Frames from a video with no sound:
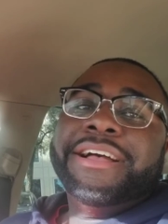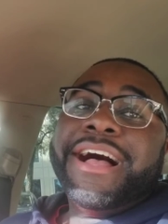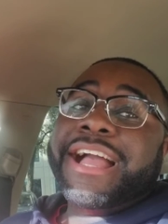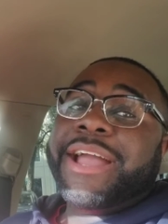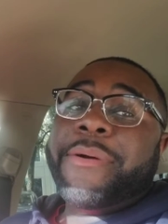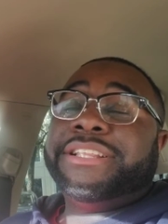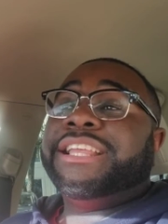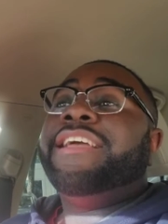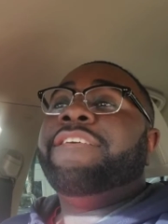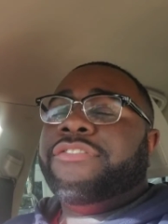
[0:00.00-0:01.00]
I can't wait to,
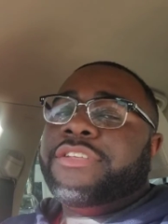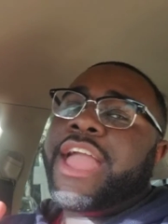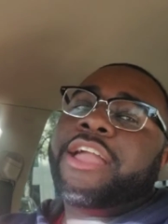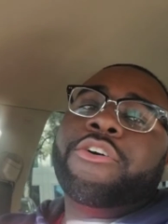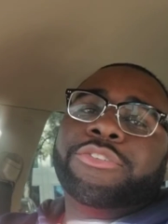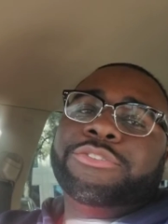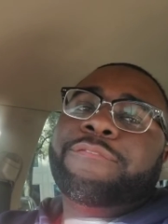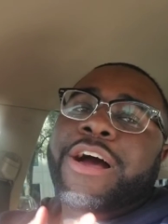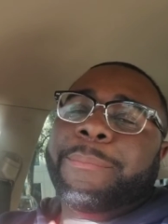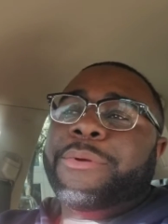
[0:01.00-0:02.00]
if you ain't going to
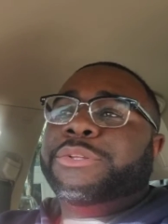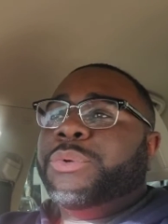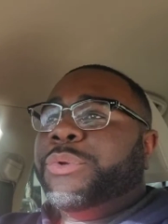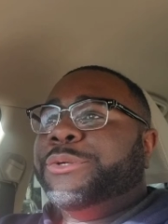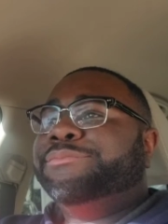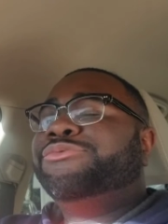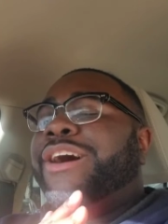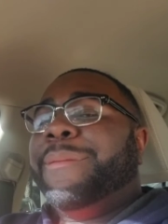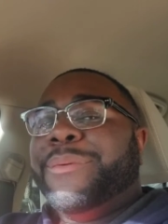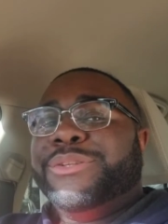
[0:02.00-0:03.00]
follow me on Twitter,
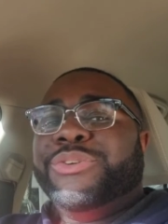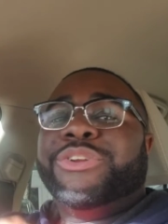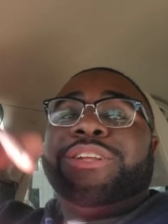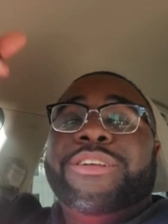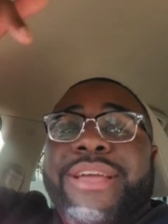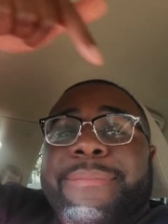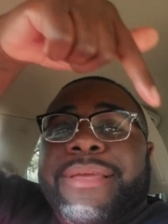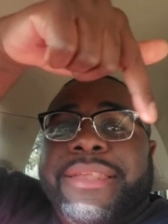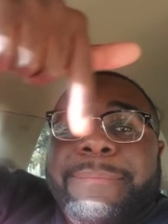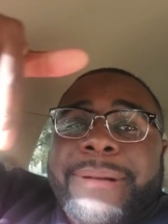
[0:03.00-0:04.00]
follow me on Twitter. You know, it be
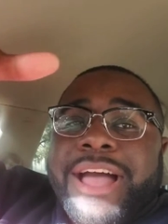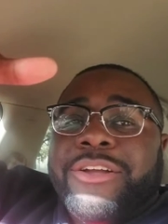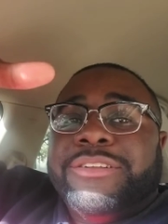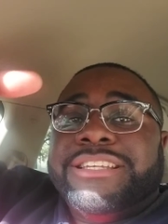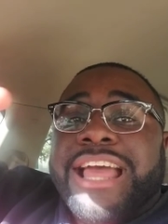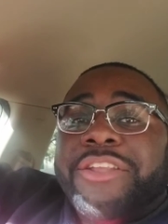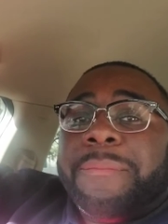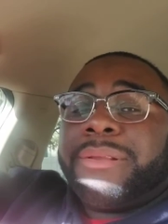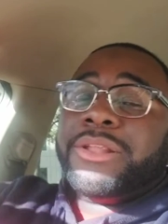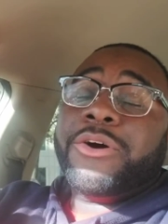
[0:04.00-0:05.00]
in the bio down there
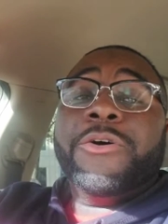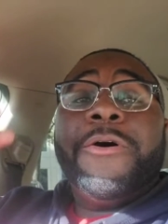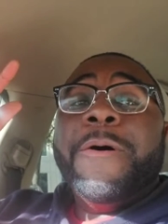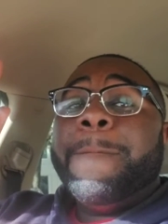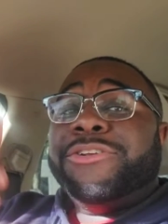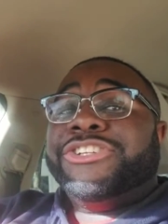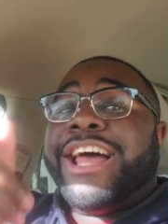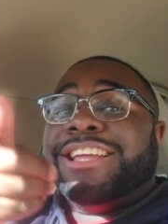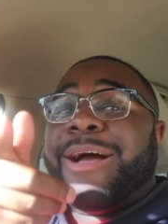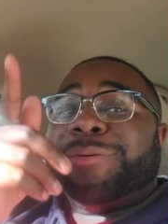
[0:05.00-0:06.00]
below. Make sure to
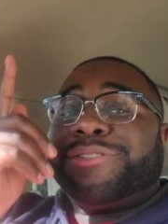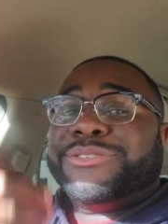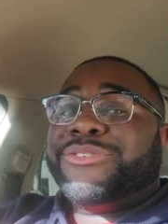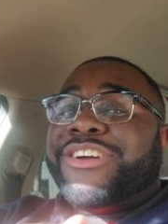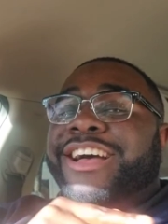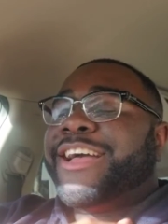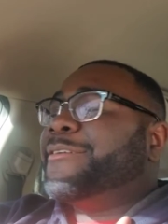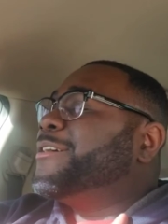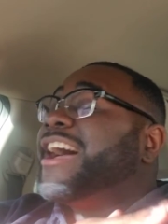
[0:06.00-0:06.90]
like, comment, subscribe.